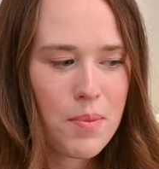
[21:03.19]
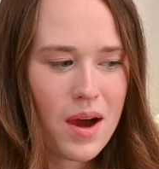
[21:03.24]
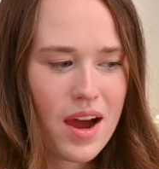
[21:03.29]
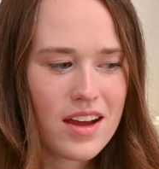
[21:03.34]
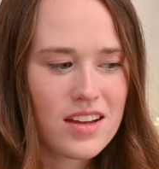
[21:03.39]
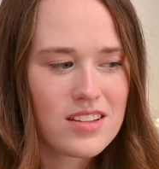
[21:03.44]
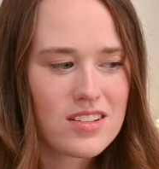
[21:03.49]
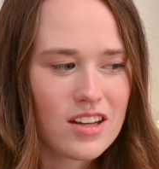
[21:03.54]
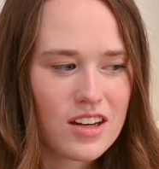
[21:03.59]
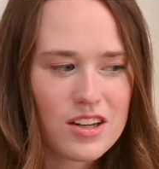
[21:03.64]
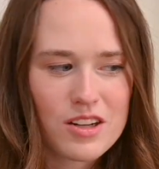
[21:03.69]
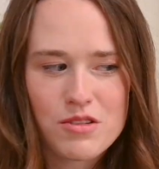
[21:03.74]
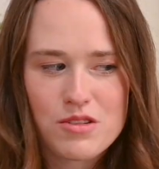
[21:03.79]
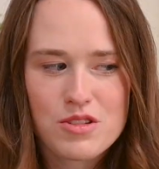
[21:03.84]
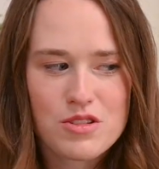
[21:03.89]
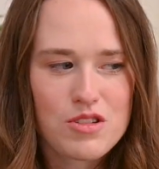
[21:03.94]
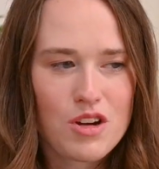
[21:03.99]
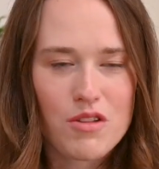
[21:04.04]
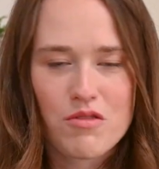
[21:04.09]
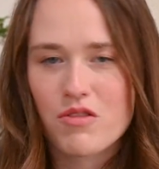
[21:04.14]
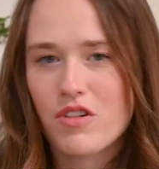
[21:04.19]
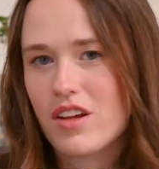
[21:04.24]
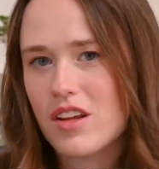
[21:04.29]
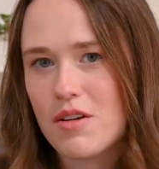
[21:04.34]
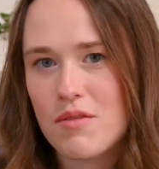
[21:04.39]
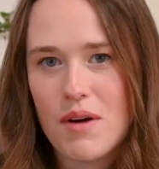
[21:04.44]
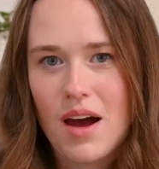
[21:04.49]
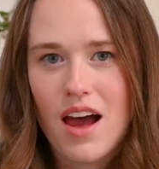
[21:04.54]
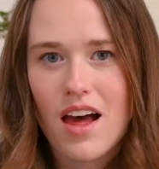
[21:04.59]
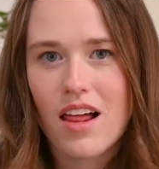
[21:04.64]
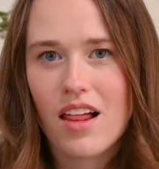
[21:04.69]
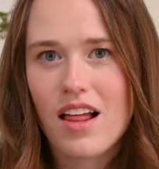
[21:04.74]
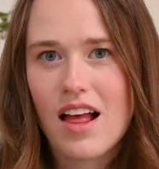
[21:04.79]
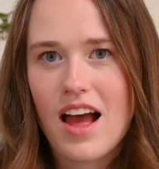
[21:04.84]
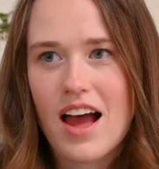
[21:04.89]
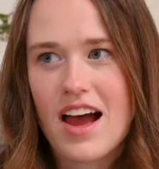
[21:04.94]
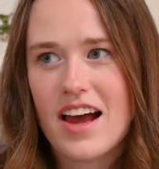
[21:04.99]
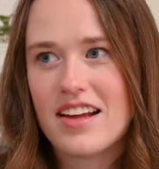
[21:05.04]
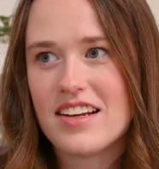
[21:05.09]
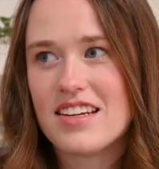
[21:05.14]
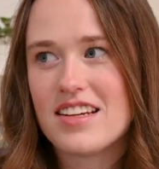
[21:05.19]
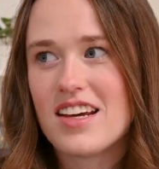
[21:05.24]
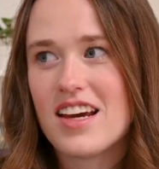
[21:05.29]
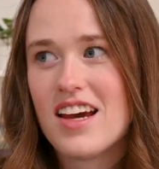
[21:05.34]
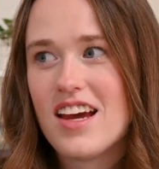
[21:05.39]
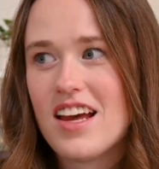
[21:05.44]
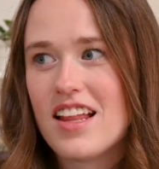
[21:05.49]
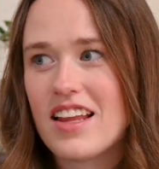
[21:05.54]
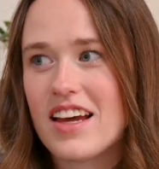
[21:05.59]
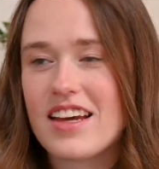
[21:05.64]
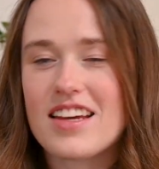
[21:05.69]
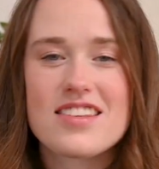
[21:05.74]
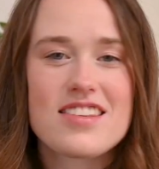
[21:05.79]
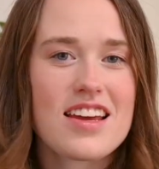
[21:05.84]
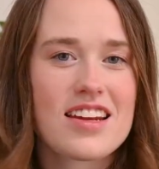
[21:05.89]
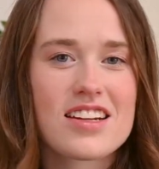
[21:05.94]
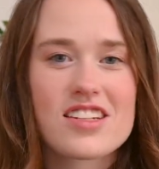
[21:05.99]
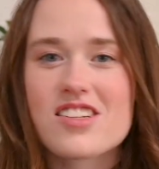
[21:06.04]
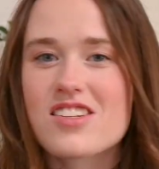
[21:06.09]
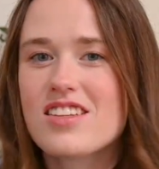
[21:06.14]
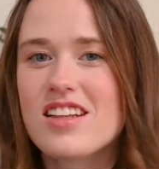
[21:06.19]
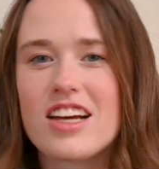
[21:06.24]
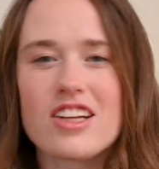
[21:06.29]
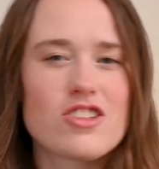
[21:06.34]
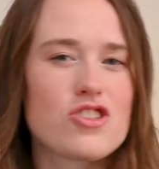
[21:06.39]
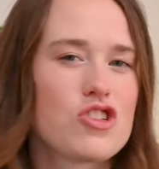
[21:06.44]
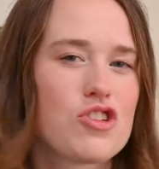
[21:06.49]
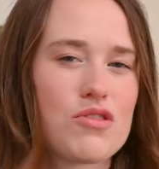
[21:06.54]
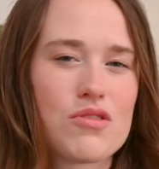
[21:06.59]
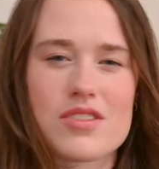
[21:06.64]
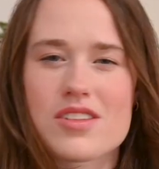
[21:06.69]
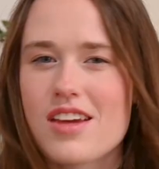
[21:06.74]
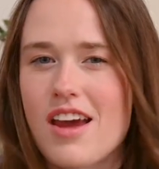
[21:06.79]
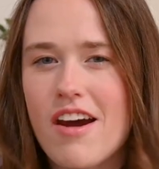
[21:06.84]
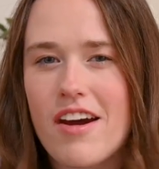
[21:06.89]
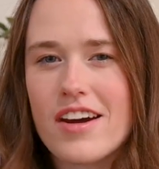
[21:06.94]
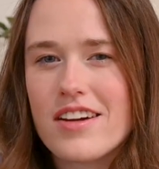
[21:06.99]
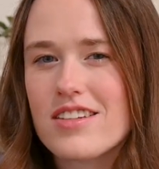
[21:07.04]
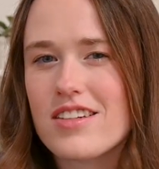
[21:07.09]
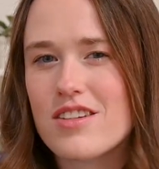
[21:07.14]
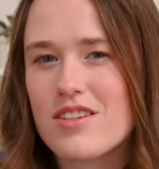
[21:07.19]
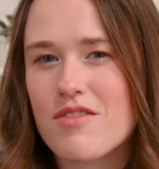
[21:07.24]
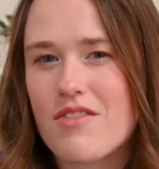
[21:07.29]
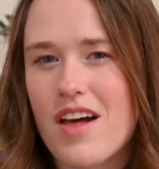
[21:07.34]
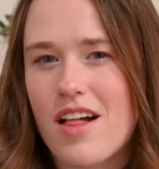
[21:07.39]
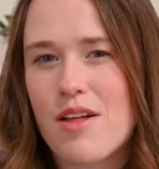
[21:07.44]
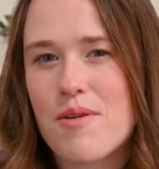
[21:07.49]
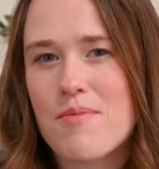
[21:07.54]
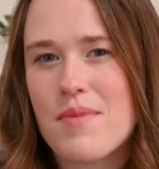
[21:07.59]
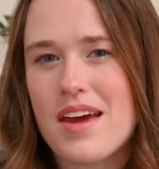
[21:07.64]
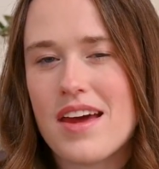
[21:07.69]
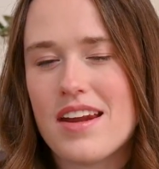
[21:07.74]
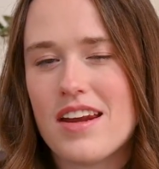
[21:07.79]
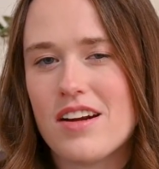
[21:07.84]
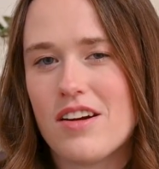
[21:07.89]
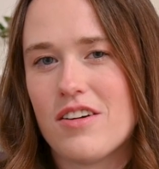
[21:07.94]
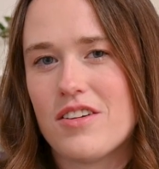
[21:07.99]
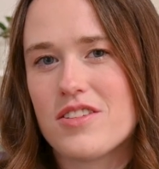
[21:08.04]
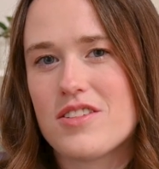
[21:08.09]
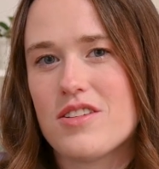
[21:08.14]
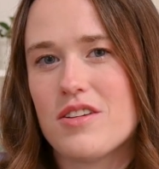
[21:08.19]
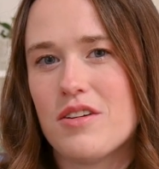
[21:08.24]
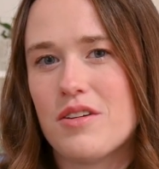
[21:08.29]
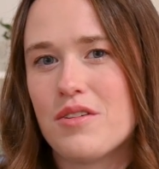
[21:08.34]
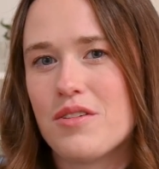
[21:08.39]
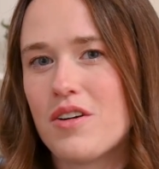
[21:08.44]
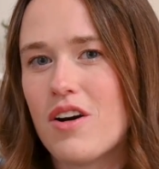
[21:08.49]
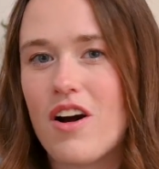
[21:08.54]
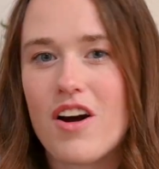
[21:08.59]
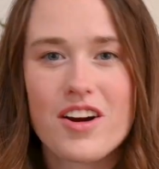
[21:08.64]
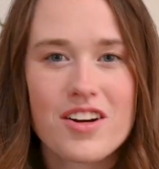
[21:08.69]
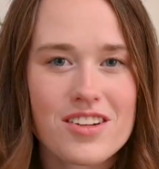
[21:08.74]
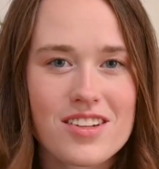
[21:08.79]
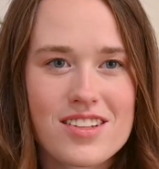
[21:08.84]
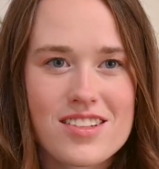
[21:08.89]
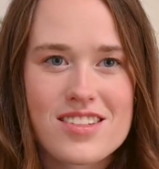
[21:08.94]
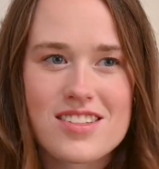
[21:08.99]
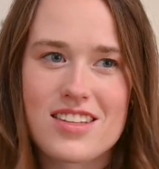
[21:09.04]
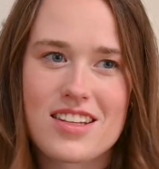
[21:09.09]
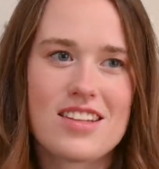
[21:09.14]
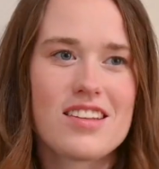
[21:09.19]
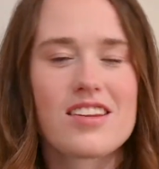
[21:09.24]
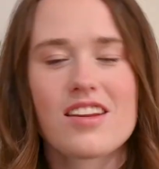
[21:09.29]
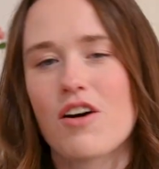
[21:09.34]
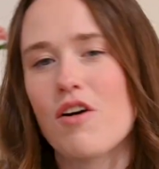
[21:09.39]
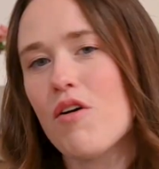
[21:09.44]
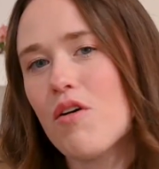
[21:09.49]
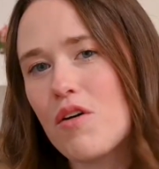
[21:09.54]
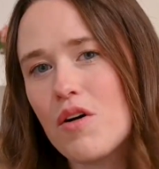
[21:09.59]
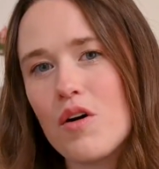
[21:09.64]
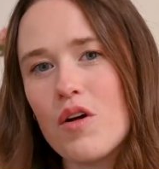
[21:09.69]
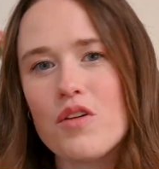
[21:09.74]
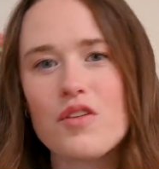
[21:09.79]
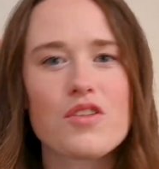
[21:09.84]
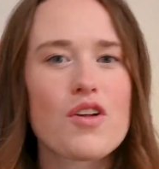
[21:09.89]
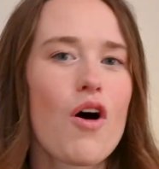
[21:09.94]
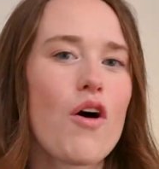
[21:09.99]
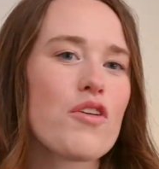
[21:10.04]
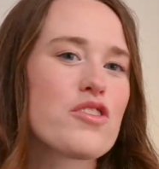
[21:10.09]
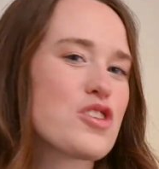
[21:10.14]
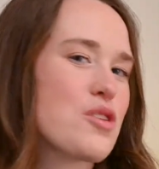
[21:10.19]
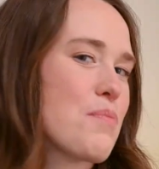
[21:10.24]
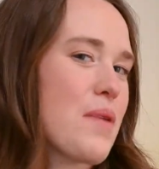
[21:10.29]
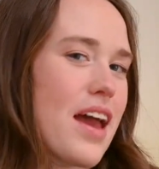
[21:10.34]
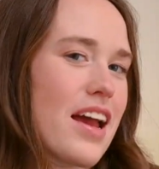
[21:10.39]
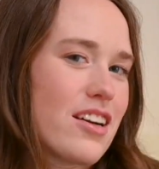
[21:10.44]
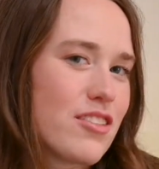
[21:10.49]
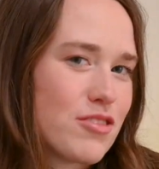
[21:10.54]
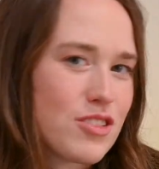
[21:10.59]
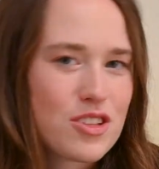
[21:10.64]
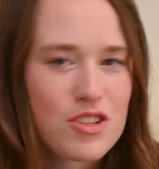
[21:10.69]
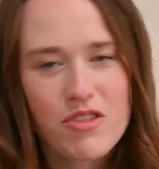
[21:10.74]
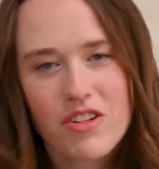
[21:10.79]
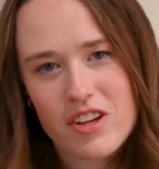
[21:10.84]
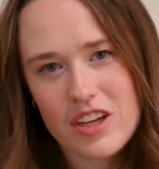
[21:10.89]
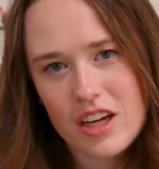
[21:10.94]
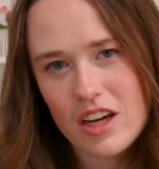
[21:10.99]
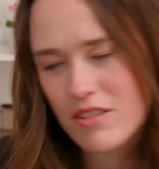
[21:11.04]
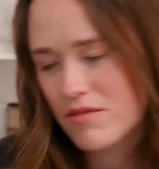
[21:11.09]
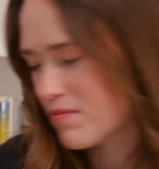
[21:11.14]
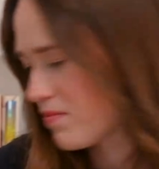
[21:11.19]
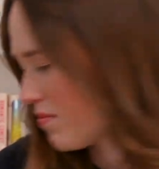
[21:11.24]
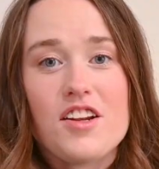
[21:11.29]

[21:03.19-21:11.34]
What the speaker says: I thought it was done really well, and like I said, I just like Jude's character development and also Cardin's, and the whole shebang was really good.